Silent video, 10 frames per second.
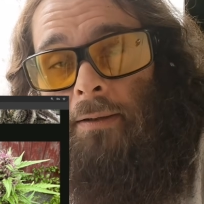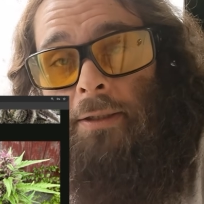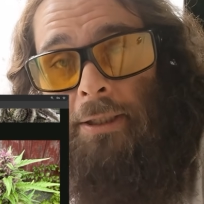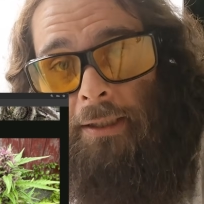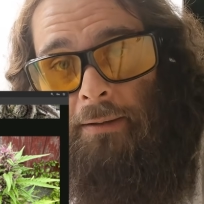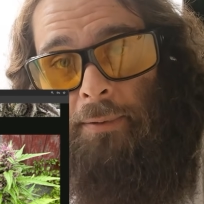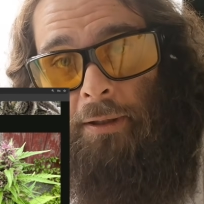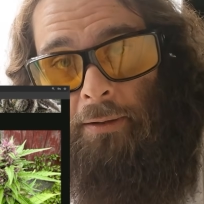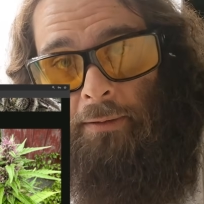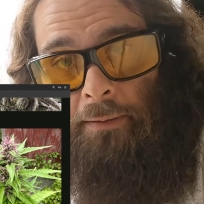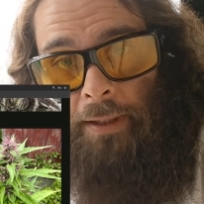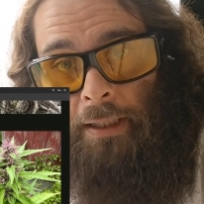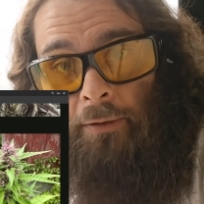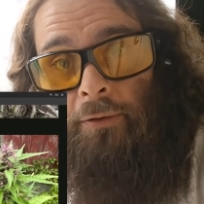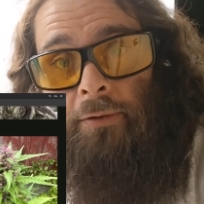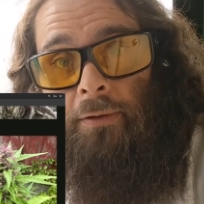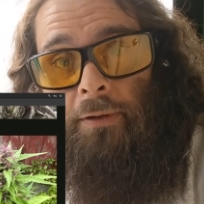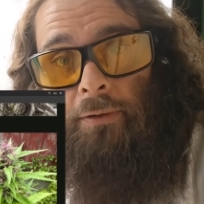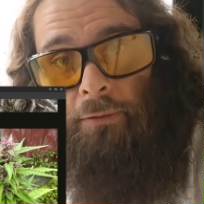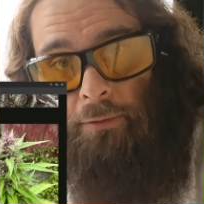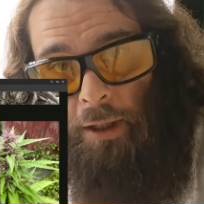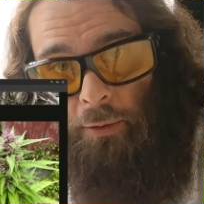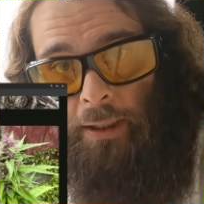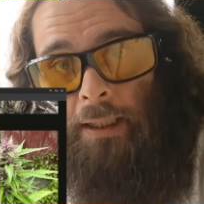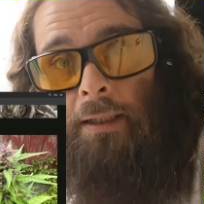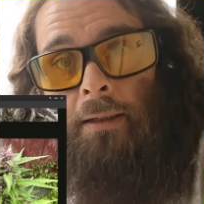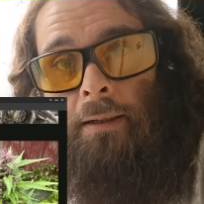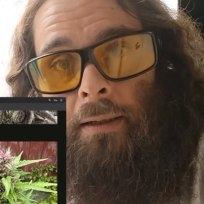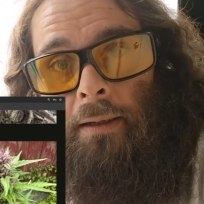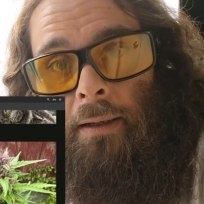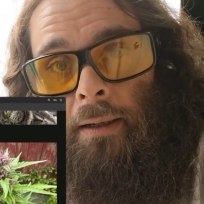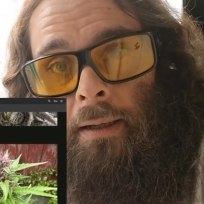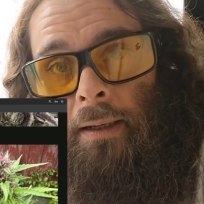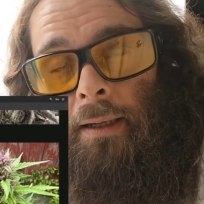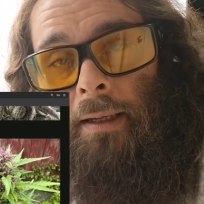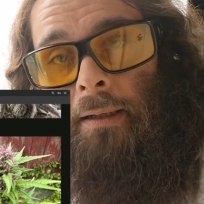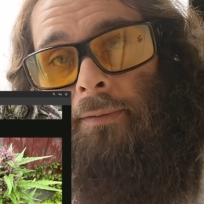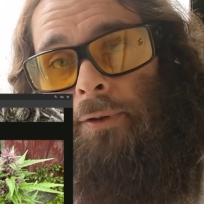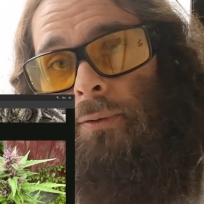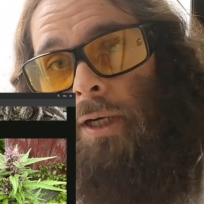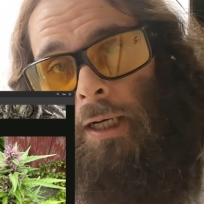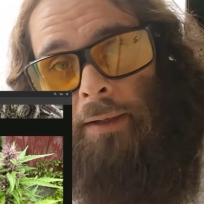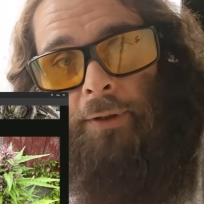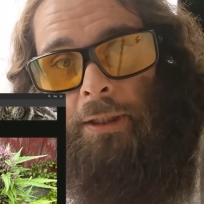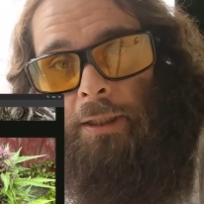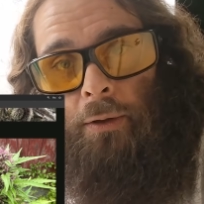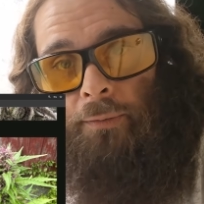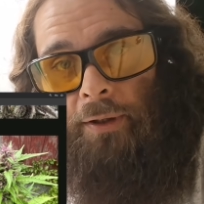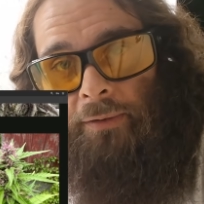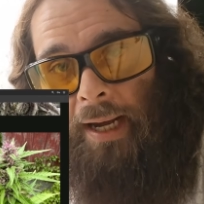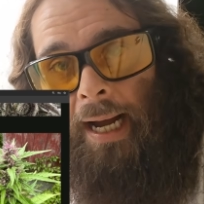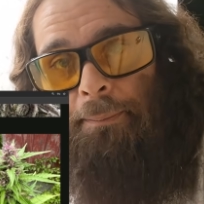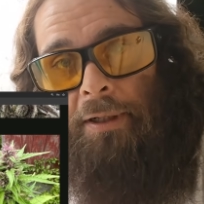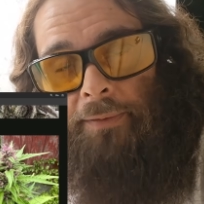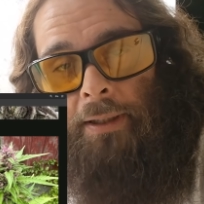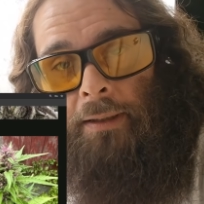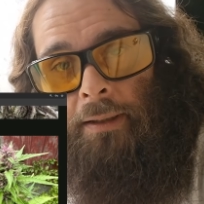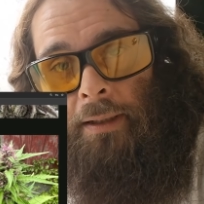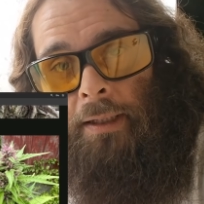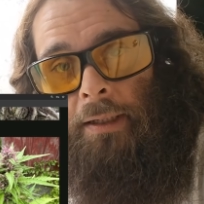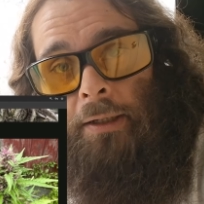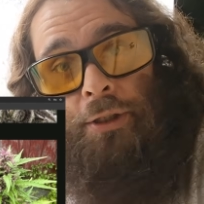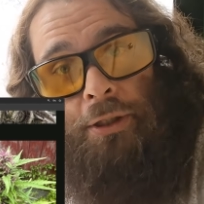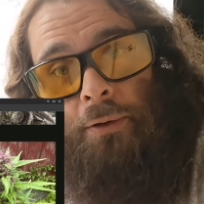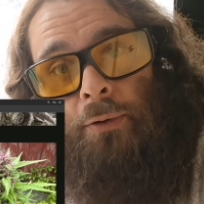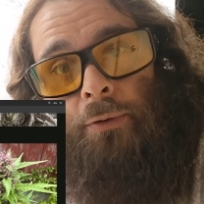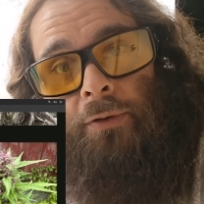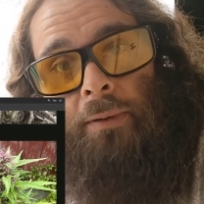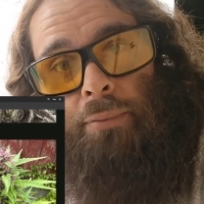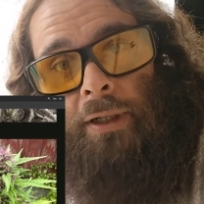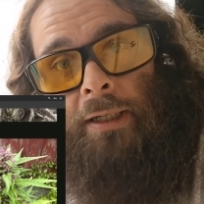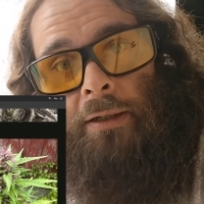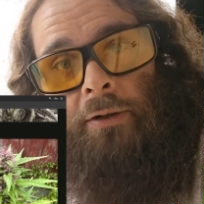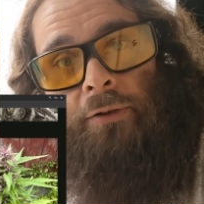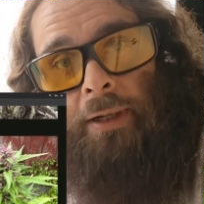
that Jacob Cultivates is growing. And if you hover over top of it, it shows the breeder's